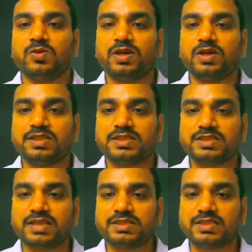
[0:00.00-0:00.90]
total
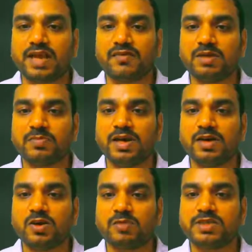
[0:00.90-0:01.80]
distance traveled
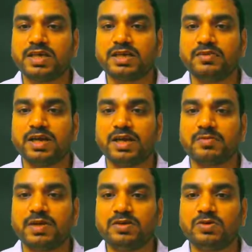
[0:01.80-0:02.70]
by an object
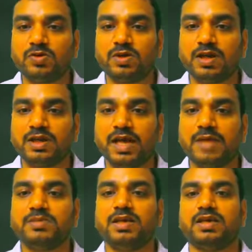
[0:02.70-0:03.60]
divided by total
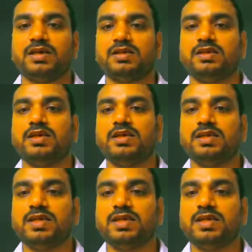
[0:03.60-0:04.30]
time taken.